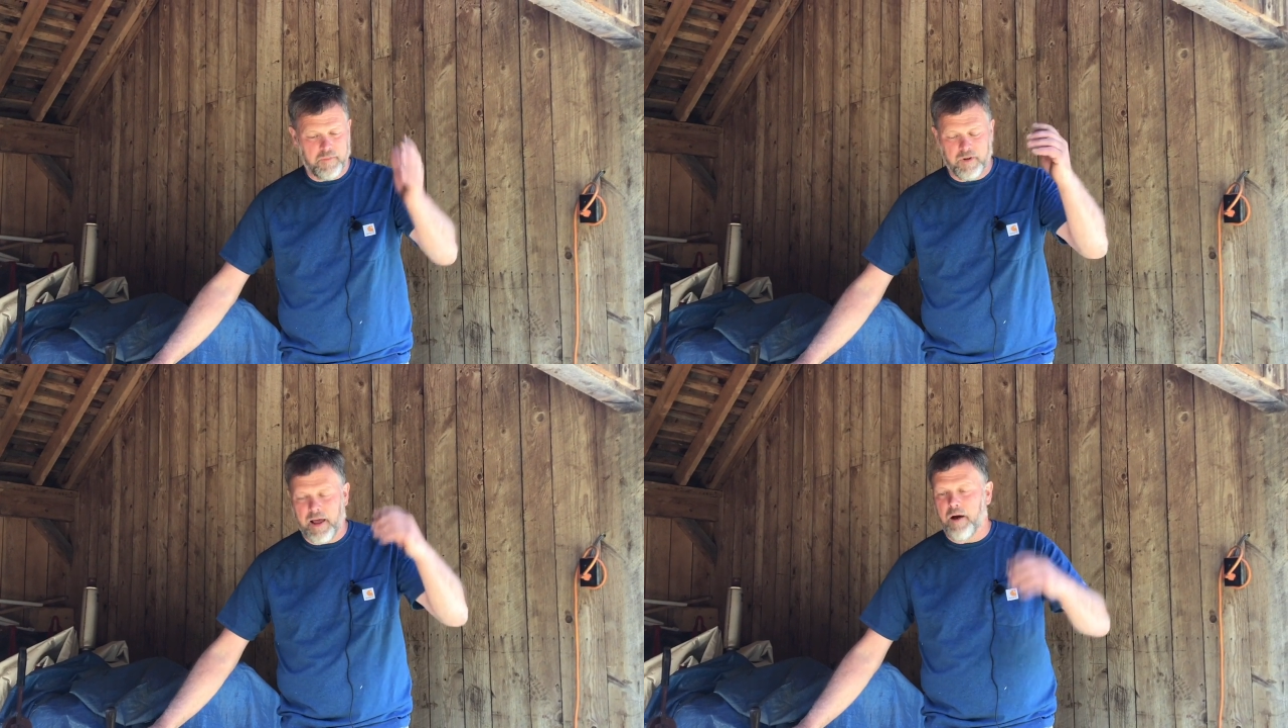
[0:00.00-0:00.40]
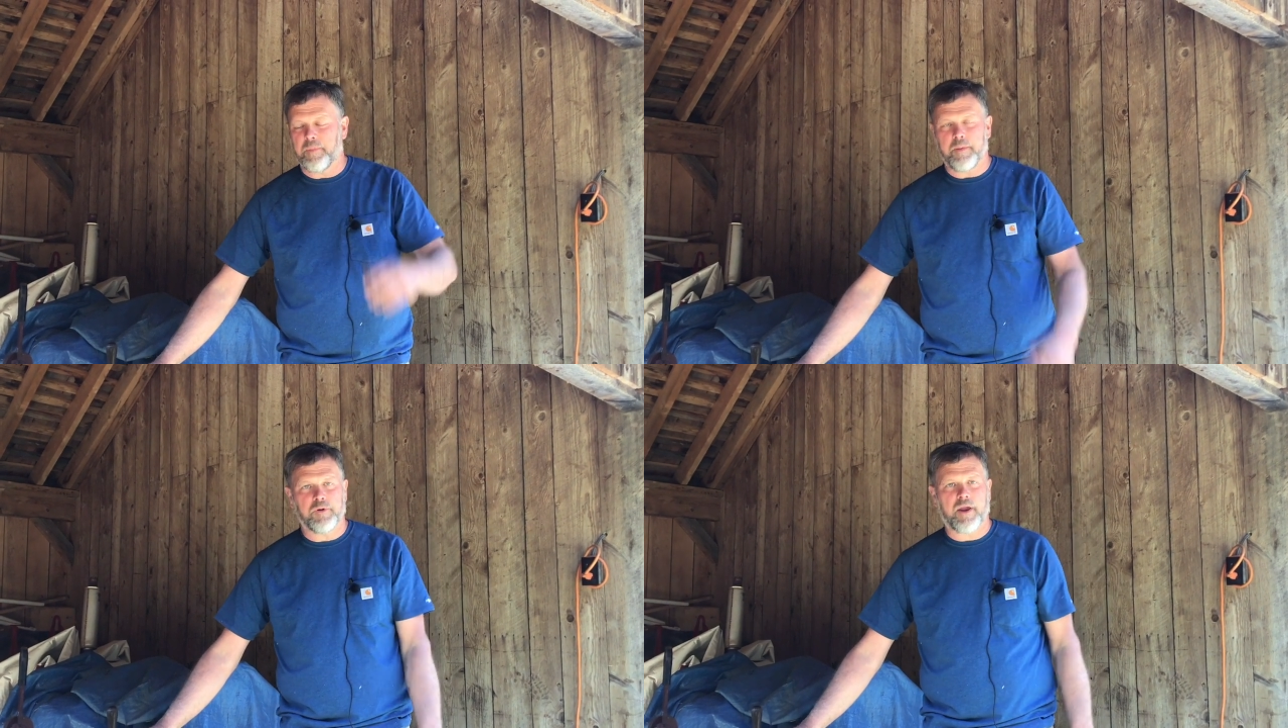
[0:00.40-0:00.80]
allow
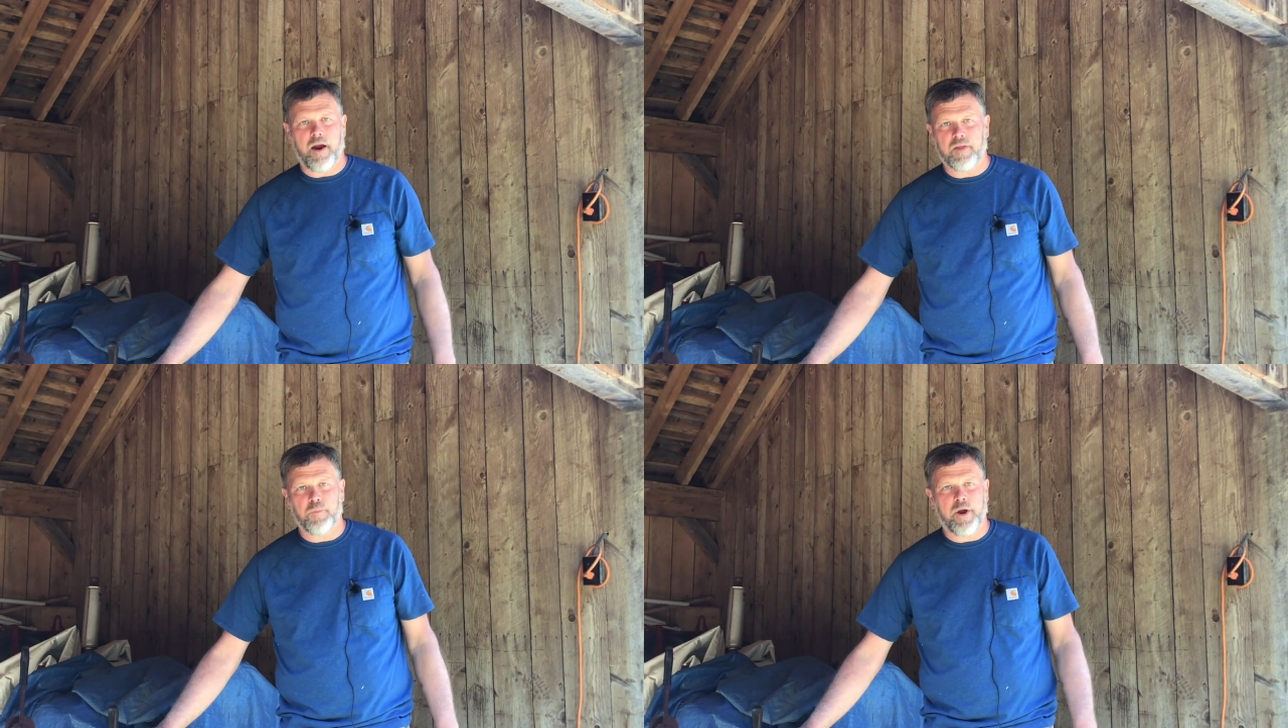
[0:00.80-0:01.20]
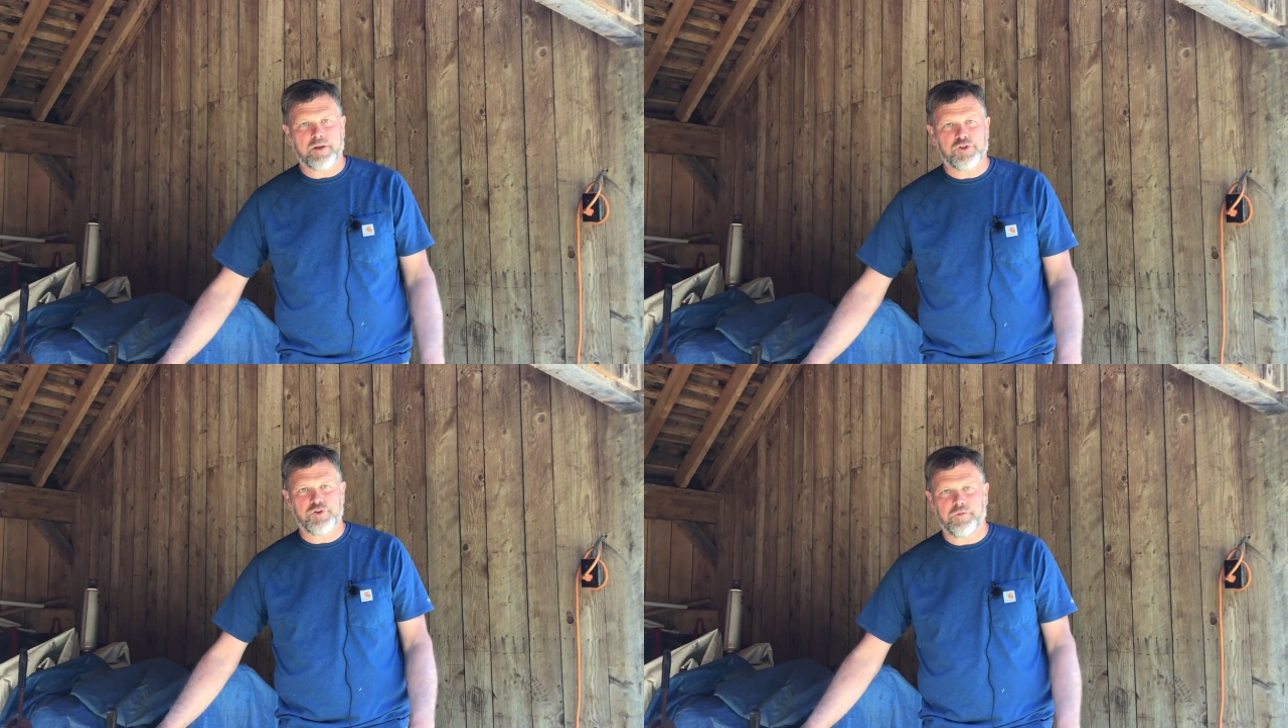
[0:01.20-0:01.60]
people to carry them away as
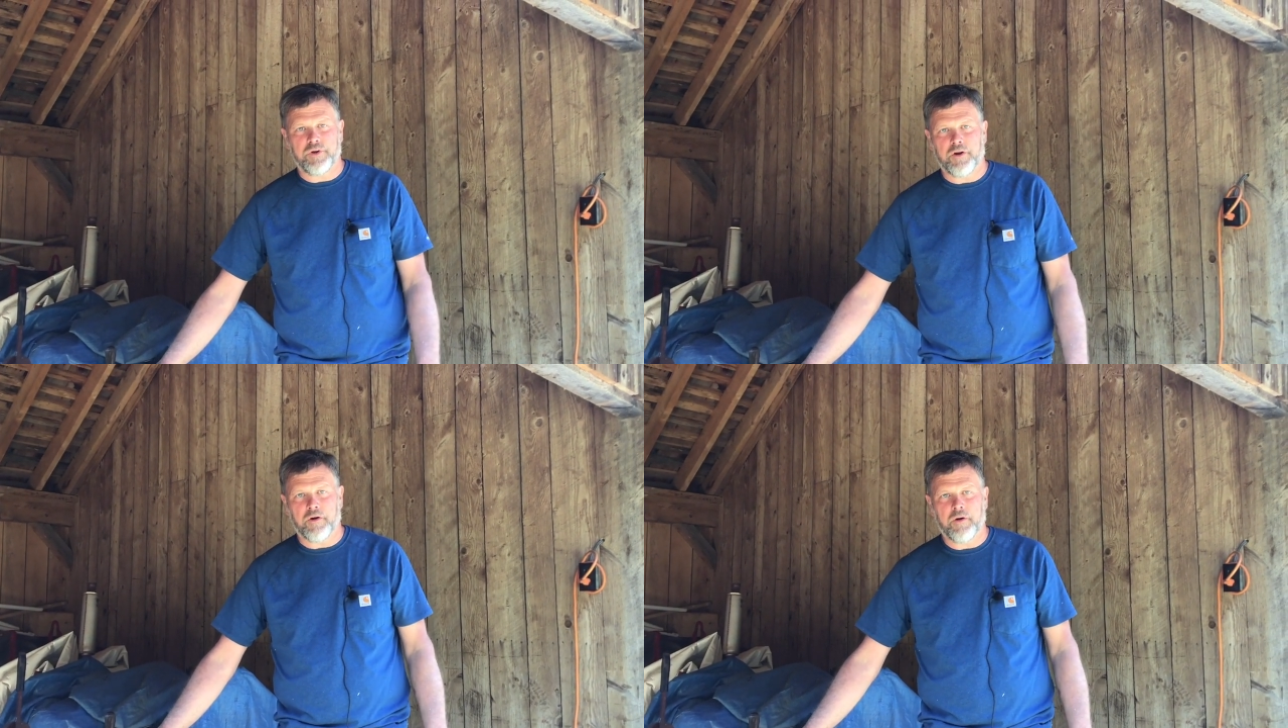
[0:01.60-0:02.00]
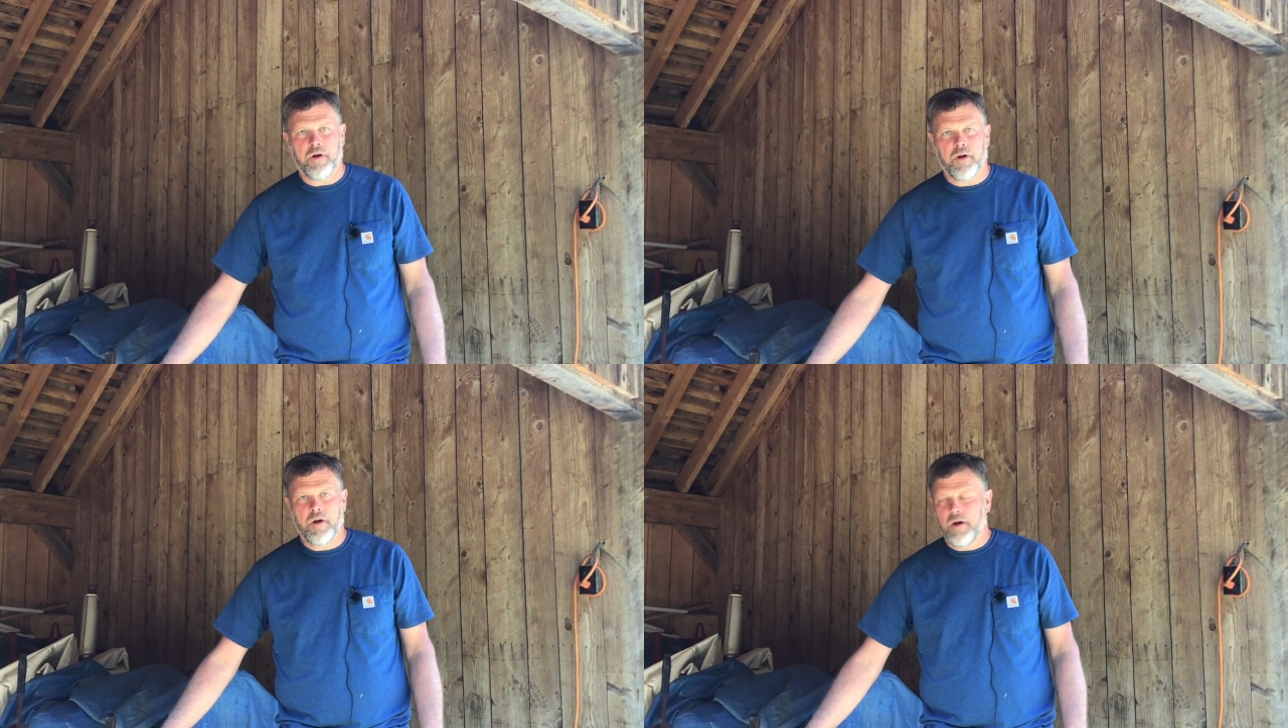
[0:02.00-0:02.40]
a souvenir.
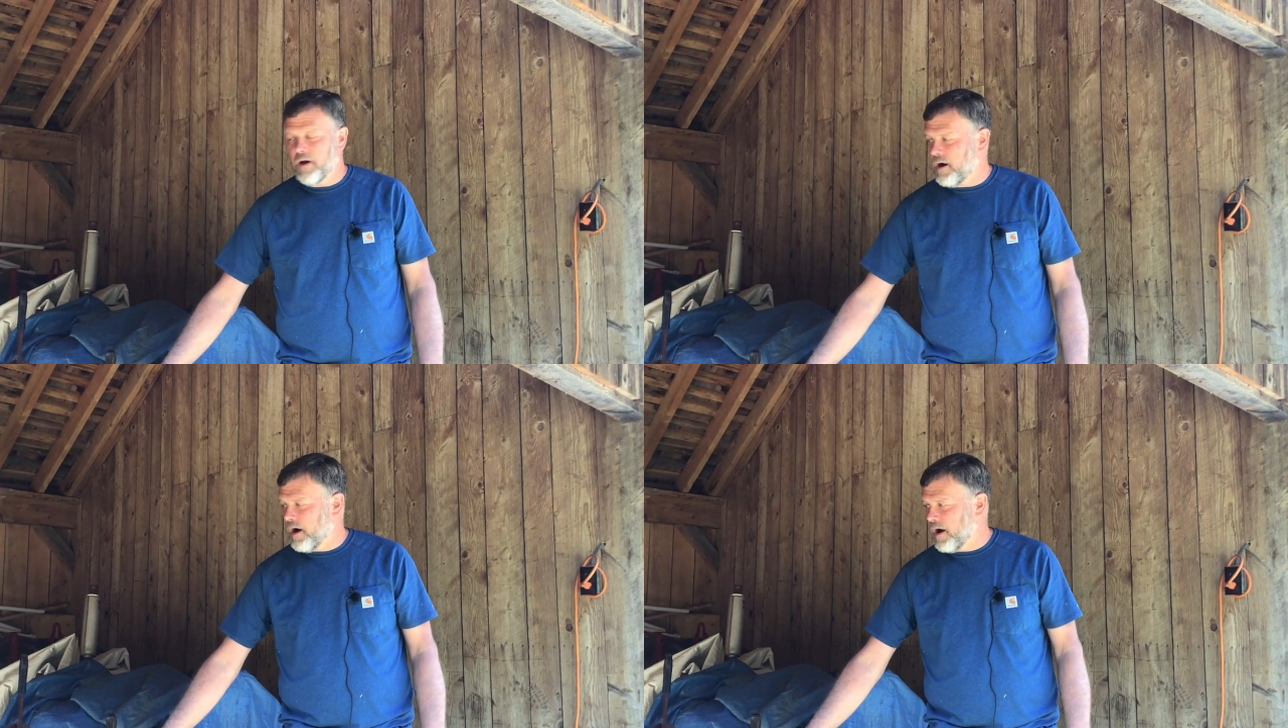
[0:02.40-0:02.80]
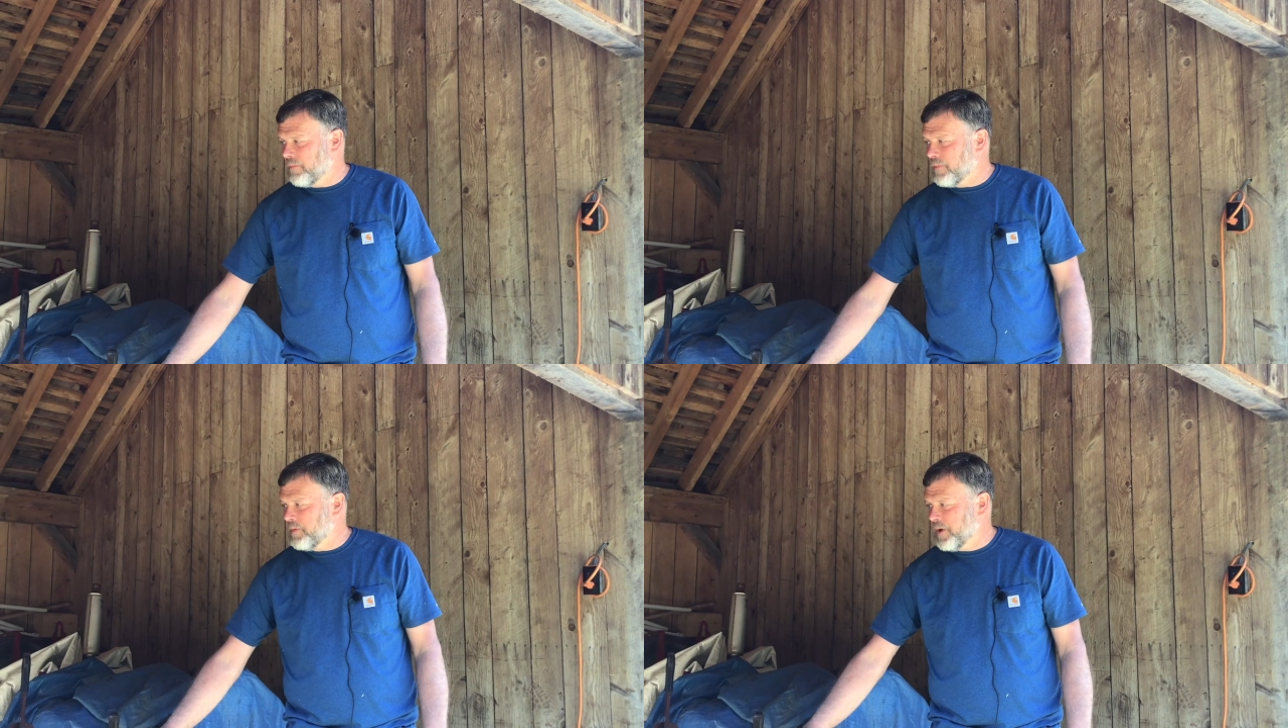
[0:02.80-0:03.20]

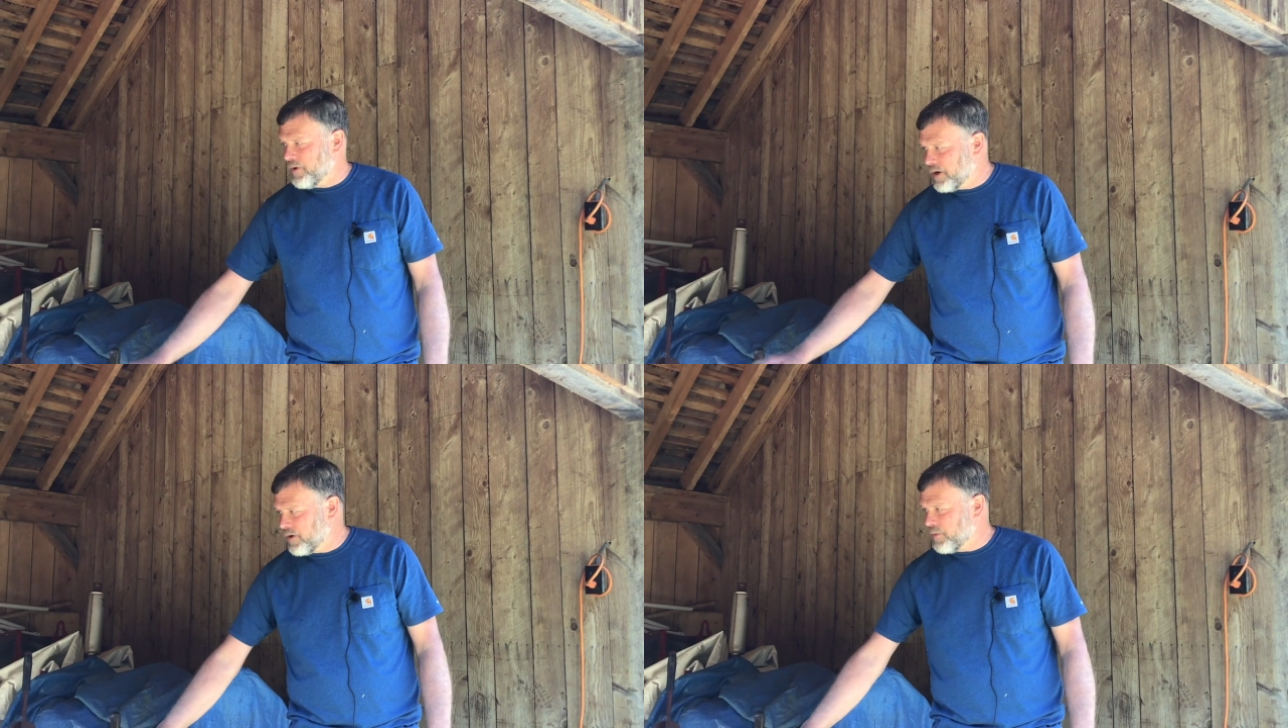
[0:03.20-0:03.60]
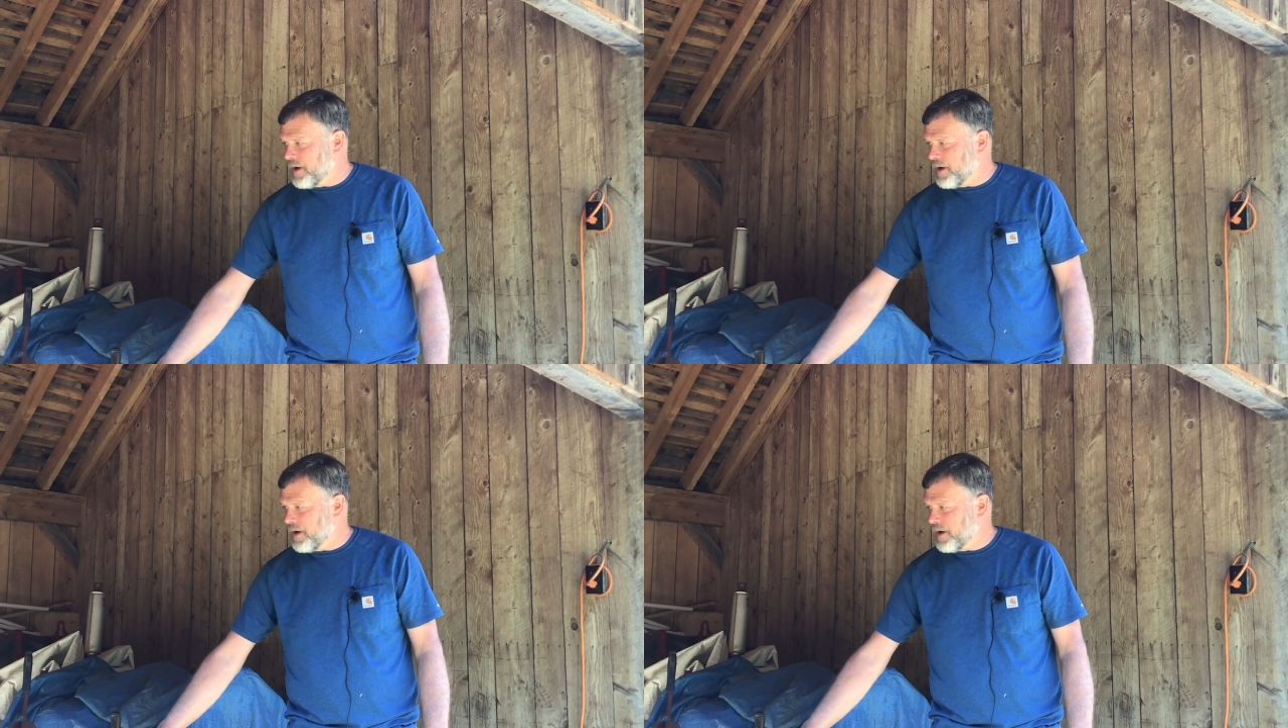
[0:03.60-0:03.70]
The mill here we